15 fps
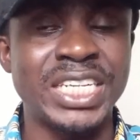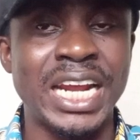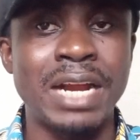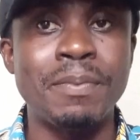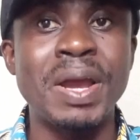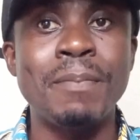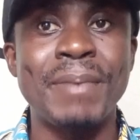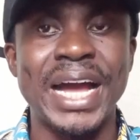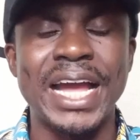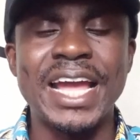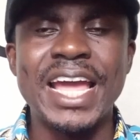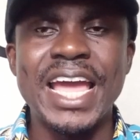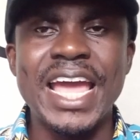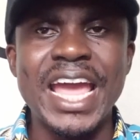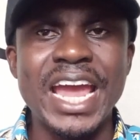Now remember,
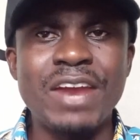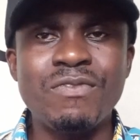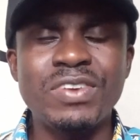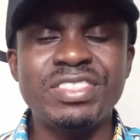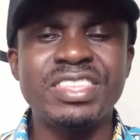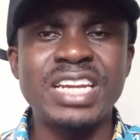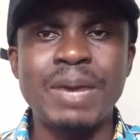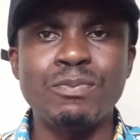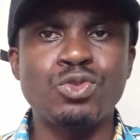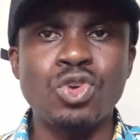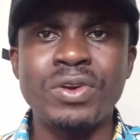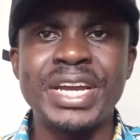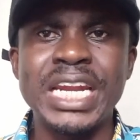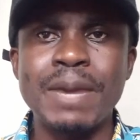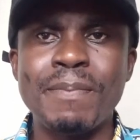everything I'm
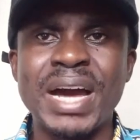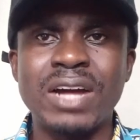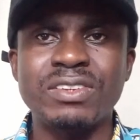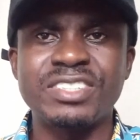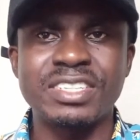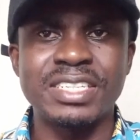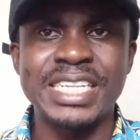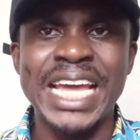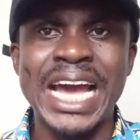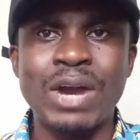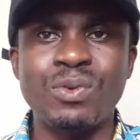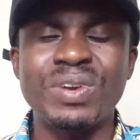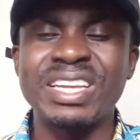talking about till now